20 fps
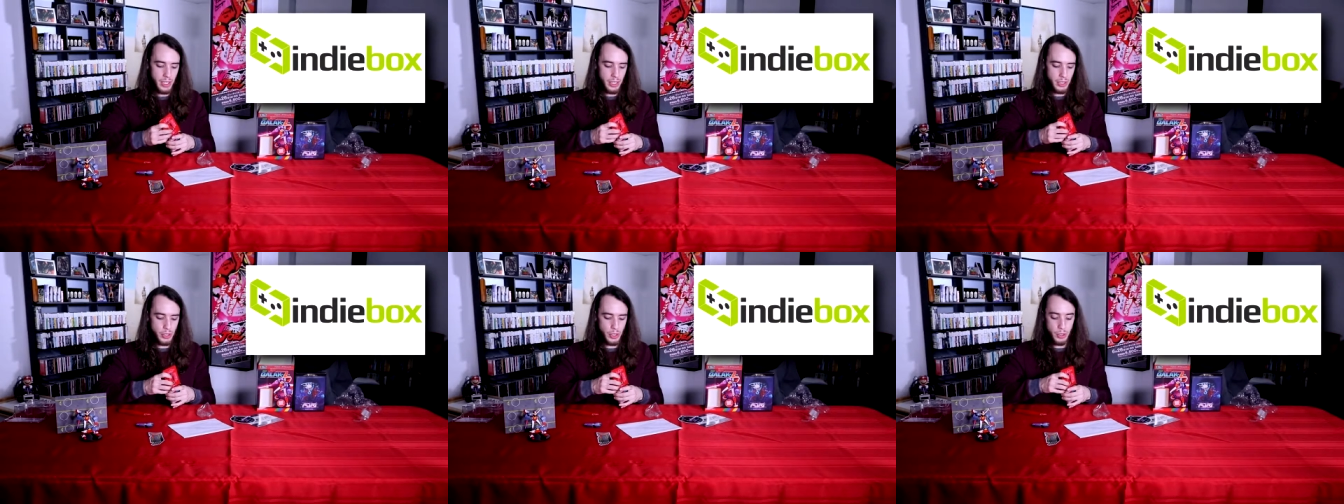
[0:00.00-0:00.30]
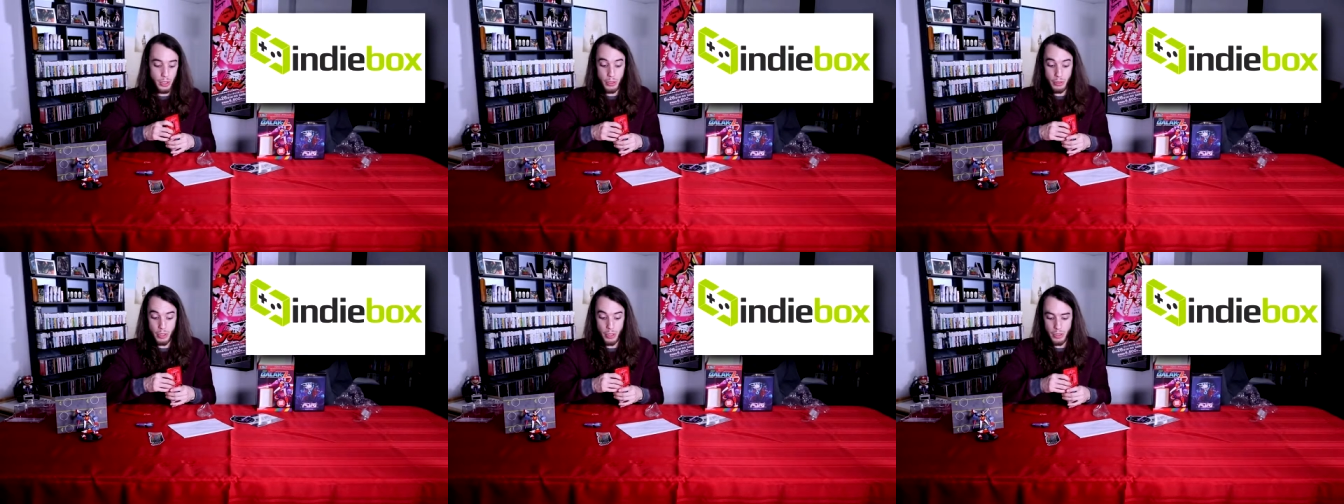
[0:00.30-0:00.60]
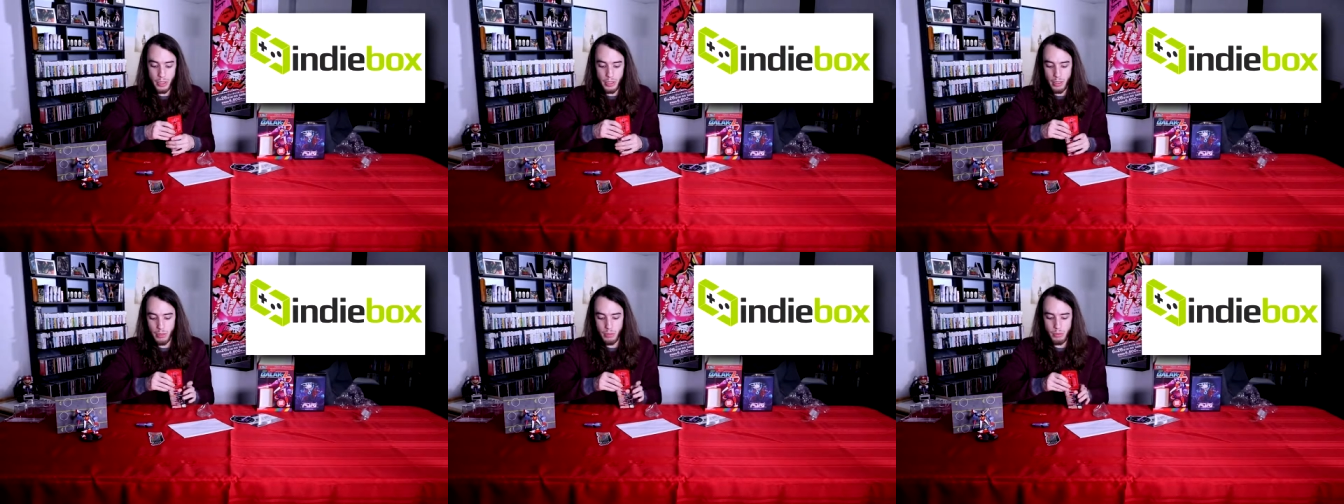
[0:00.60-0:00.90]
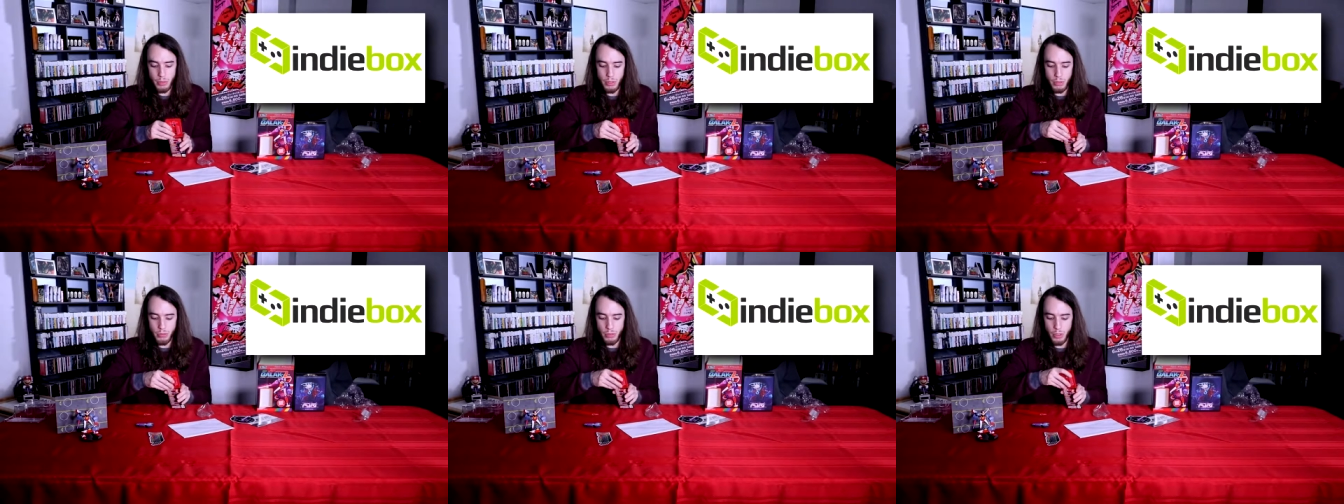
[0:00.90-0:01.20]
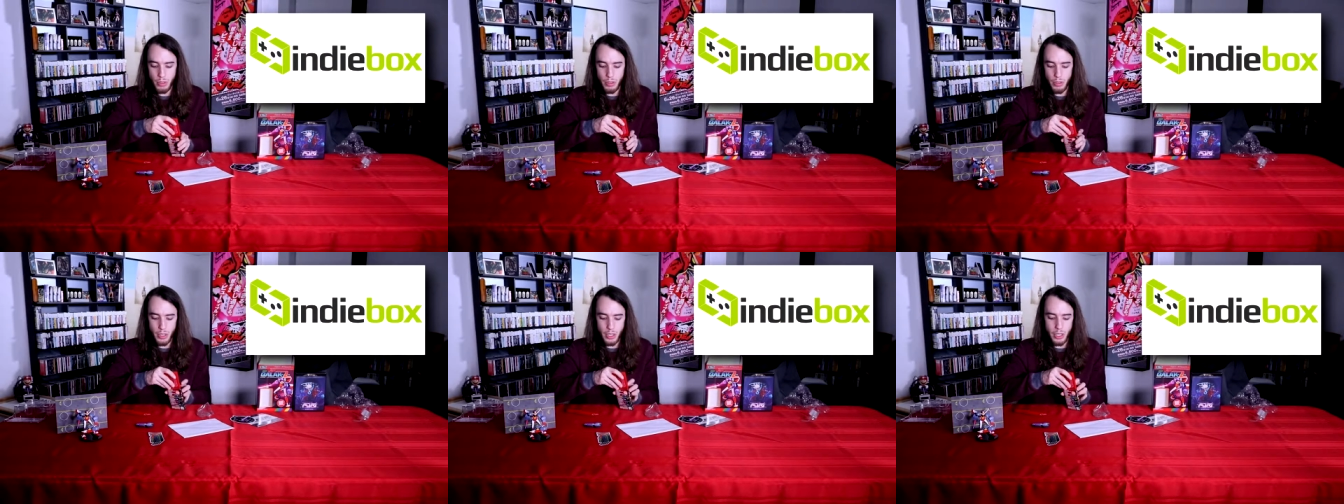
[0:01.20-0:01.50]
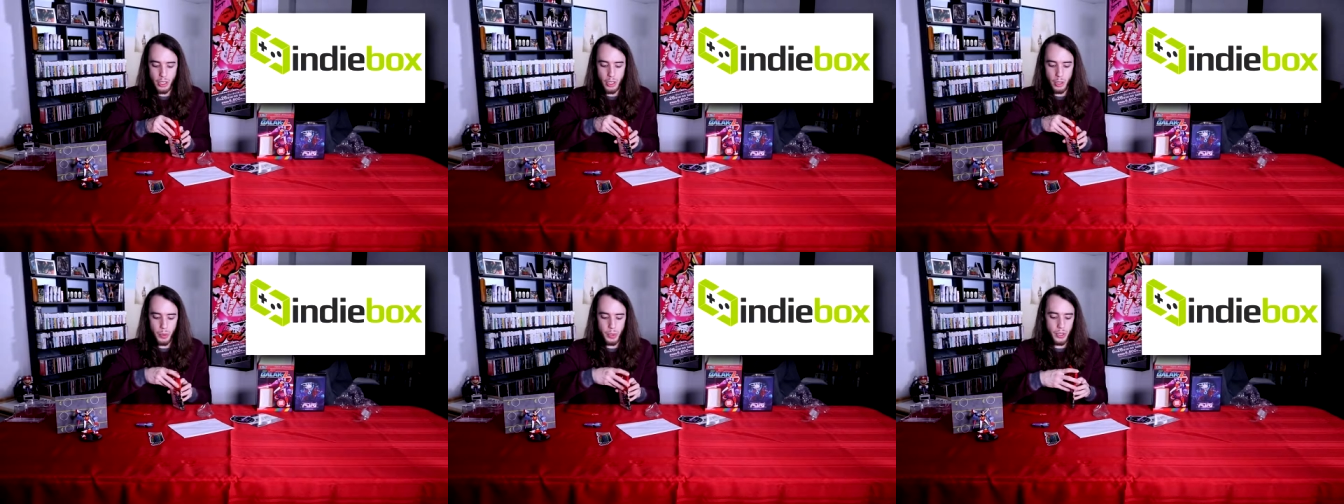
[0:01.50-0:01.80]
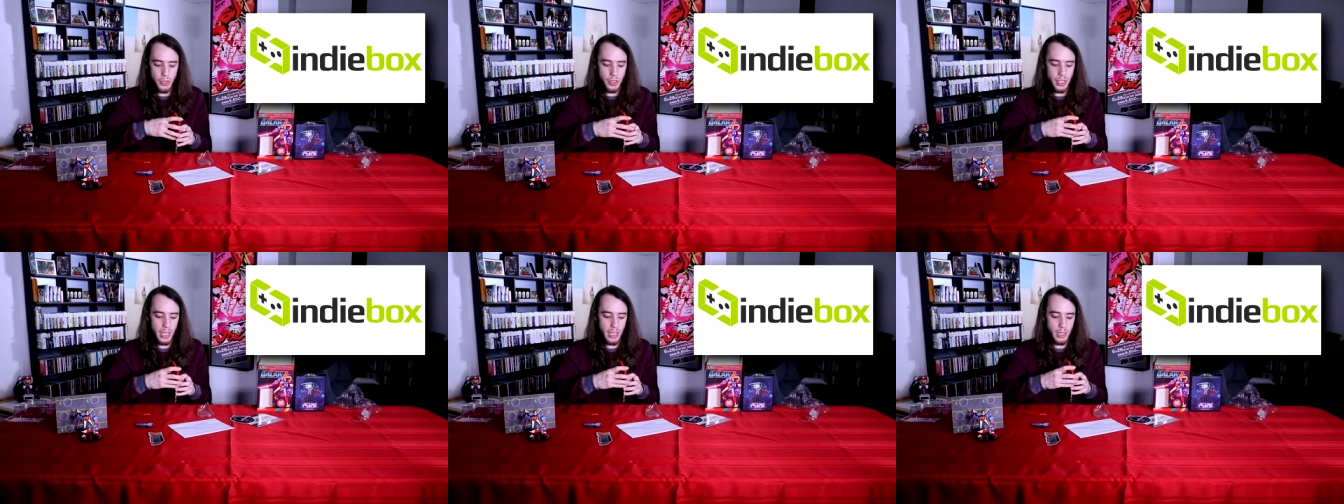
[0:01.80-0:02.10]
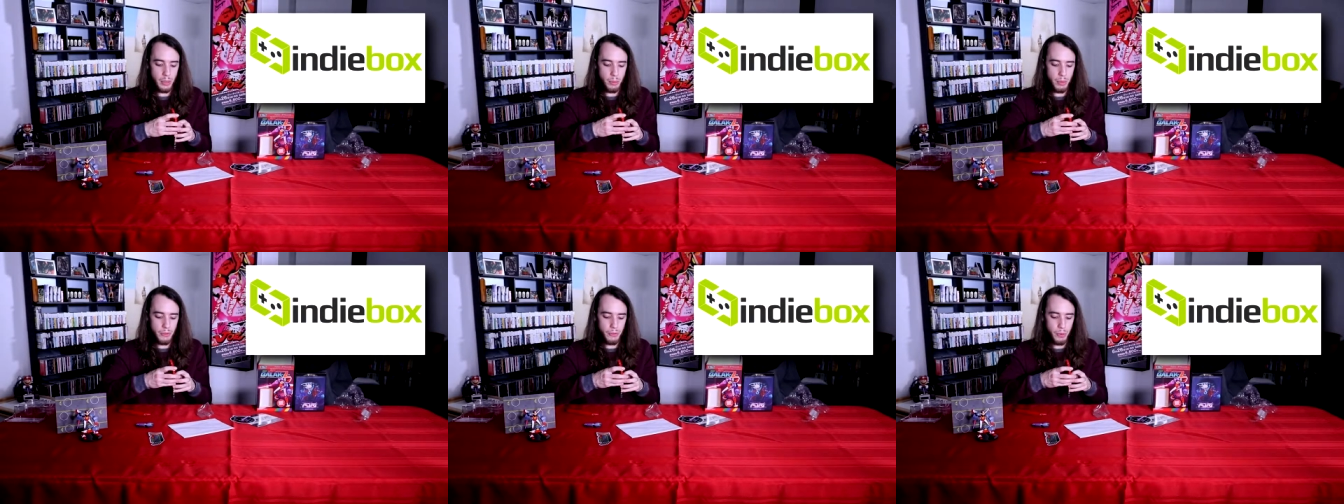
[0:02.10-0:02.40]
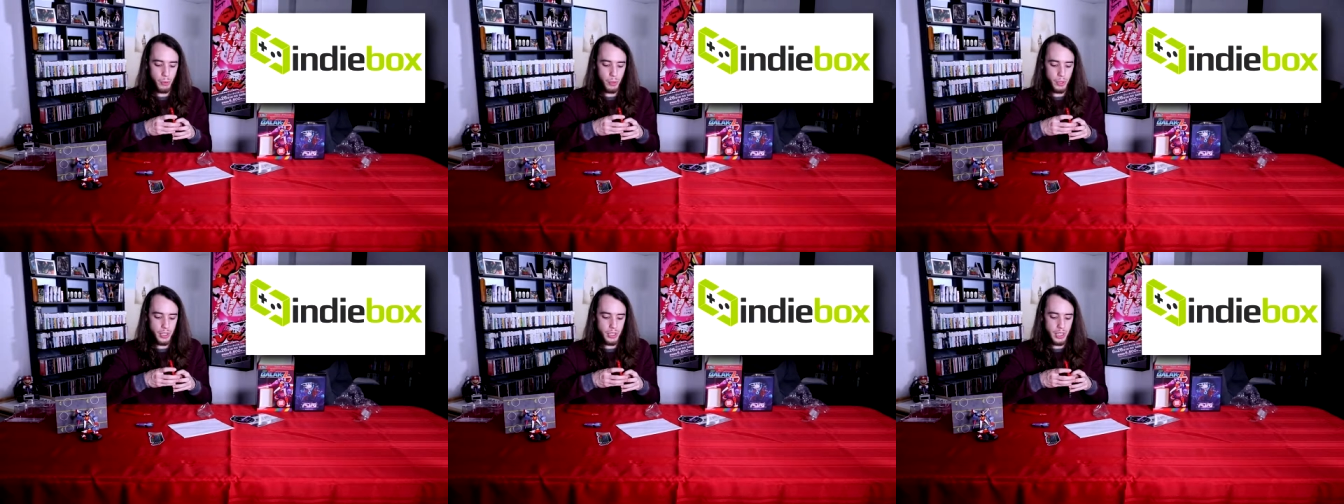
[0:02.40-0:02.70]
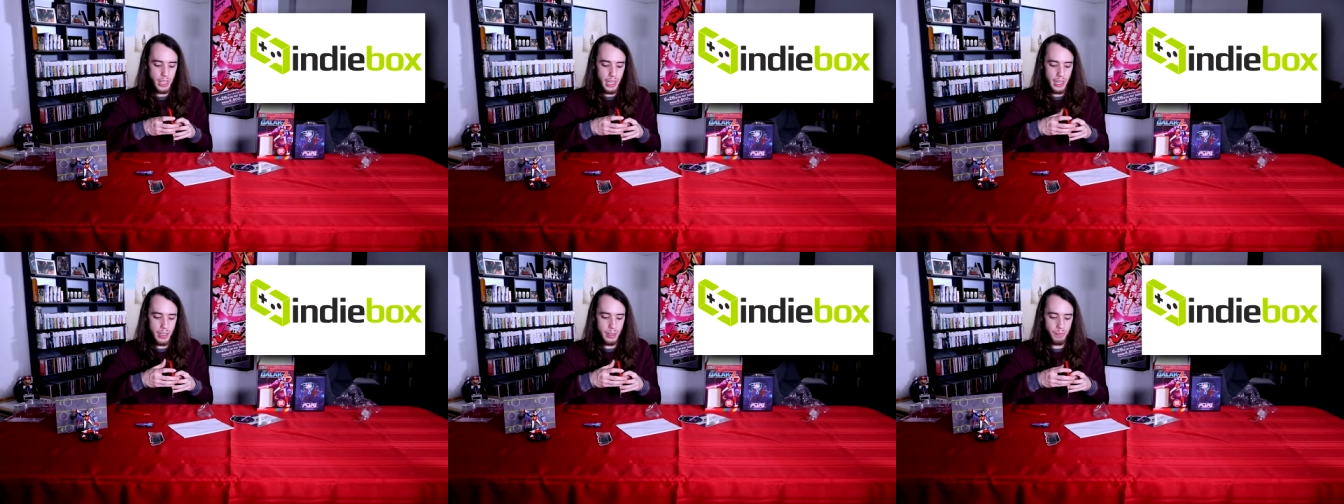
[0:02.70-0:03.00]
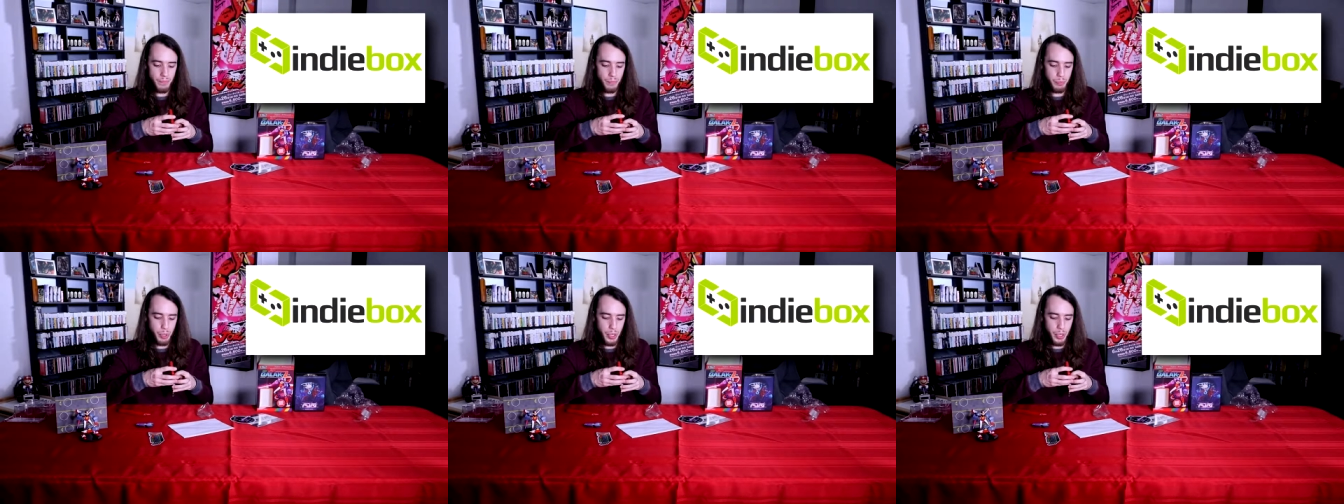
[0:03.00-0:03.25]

so you know you're gonna know what you're getting before you get it.